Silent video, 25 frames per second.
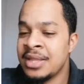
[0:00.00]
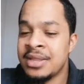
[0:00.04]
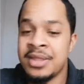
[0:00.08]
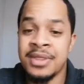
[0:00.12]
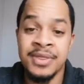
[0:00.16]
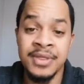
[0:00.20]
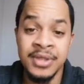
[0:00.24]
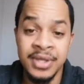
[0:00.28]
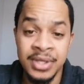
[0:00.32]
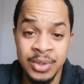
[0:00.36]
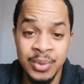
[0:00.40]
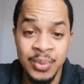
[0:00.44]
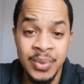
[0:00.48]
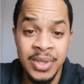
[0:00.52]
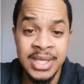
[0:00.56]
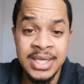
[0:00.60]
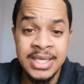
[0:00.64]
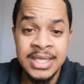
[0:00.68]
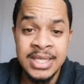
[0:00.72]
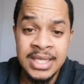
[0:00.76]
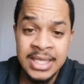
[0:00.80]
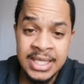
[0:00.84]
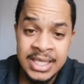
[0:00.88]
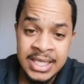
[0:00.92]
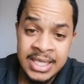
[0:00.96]
The third
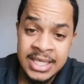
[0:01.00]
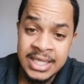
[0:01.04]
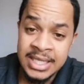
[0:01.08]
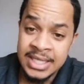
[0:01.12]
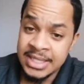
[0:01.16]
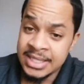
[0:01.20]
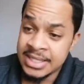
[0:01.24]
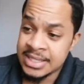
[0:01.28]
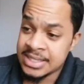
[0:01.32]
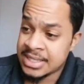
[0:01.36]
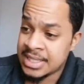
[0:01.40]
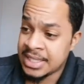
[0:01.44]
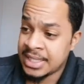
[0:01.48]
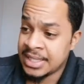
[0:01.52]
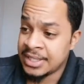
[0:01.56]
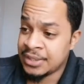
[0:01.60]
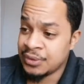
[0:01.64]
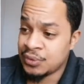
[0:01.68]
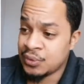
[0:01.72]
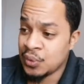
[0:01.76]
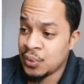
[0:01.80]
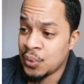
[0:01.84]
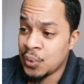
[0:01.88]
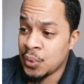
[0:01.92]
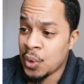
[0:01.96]
one is
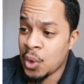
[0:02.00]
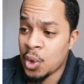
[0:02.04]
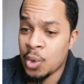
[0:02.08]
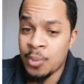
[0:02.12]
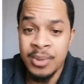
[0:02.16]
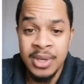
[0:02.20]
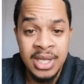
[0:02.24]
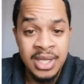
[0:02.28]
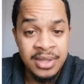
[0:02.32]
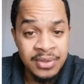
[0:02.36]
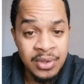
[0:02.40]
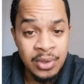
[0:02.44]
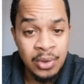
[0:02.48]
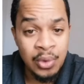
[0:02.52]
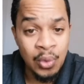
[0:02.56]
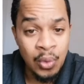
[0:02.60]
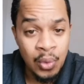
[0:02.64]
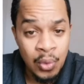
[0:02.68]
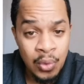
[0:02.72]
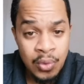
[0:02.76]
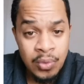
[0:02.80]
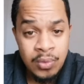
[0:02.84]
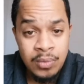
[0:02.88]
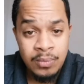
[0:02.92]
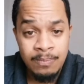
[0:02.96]
then to obey the
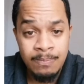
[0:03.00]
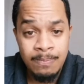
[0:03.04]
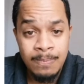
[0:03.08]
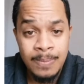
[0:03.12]
law.